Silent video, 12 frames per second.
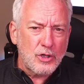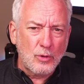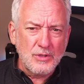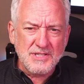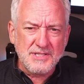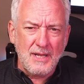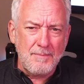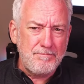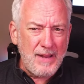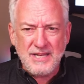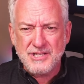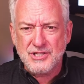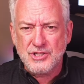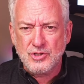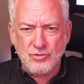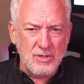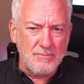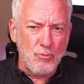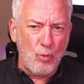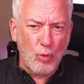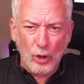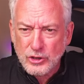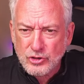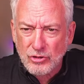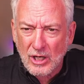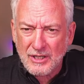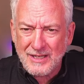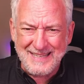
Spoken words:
notice that base trim work truck